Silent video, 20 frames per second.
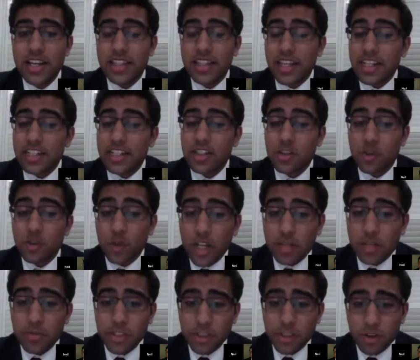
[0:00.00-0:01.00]
That is
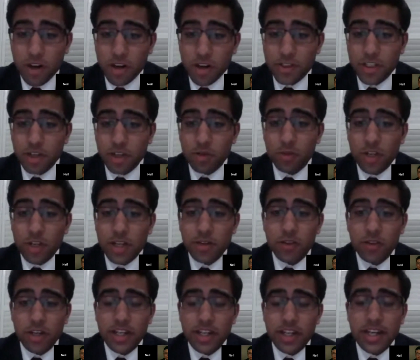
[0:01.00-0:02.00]
great, Mr. Arjo. Great,
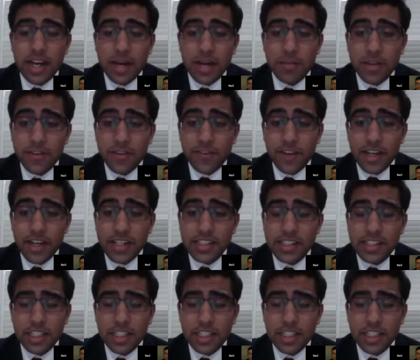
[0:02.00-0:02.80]
great advice.